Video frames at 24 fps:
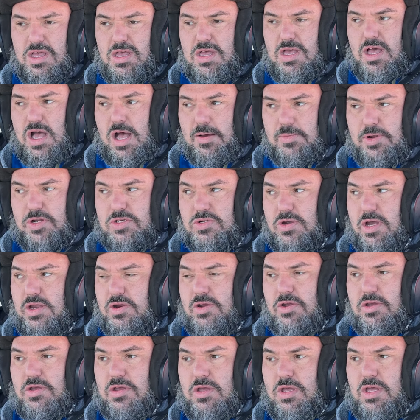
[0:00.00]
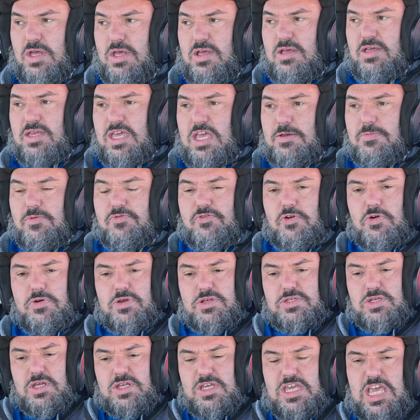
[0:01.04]
I'm going to try to keep a
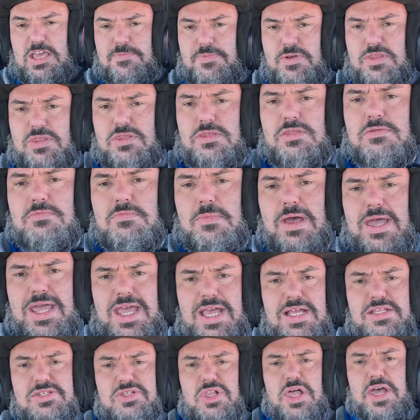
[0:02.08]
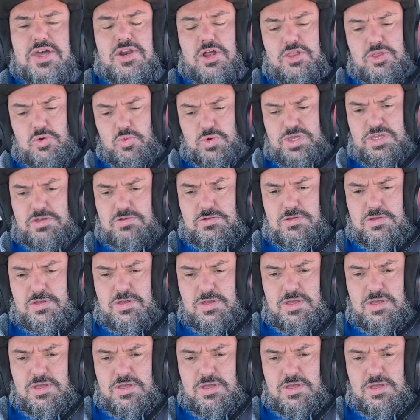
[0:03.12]
focus on keeping my hands light on the wheel,